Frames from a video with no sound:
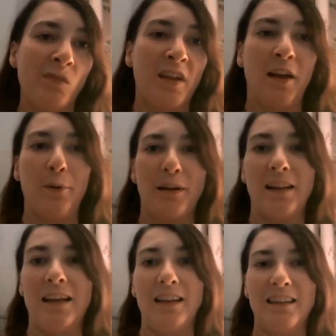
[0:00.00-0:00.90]
Oh well,
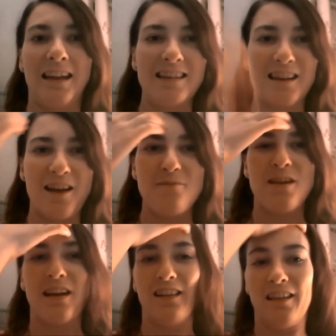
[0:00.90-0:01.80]
next time
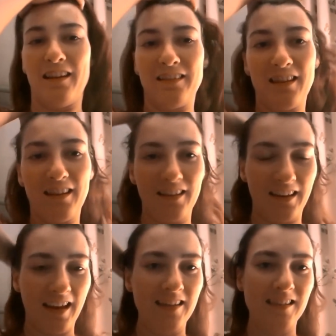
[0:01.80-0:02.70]
I'll learn, I
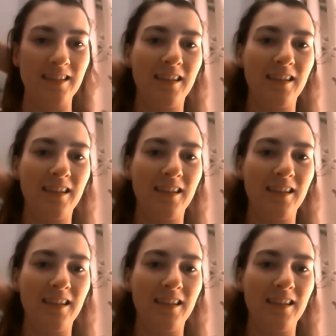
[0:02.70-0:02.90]
guess.